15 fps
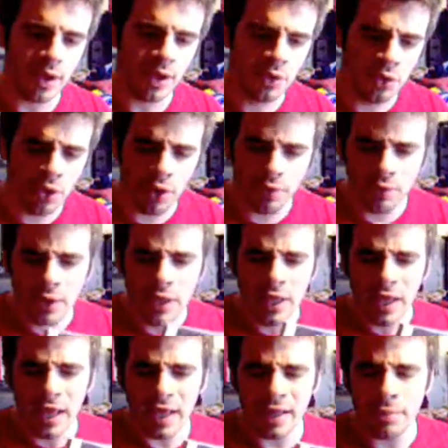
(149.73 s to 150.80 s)
Although
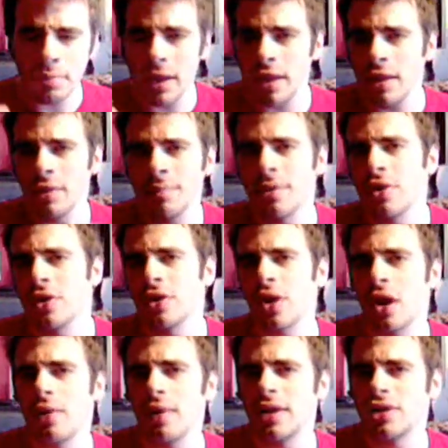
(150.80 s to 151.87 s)
in the beginning of the book, you're
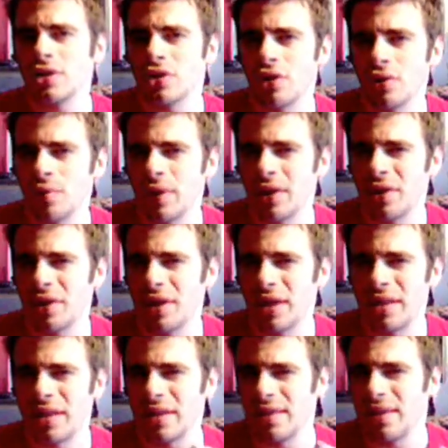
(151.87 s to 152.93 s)
not quite sure whether or
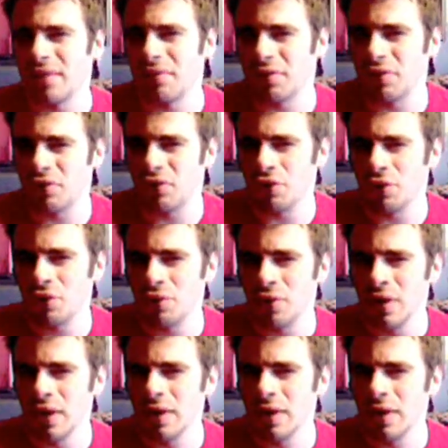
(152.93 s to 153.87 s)
not this stuff is true,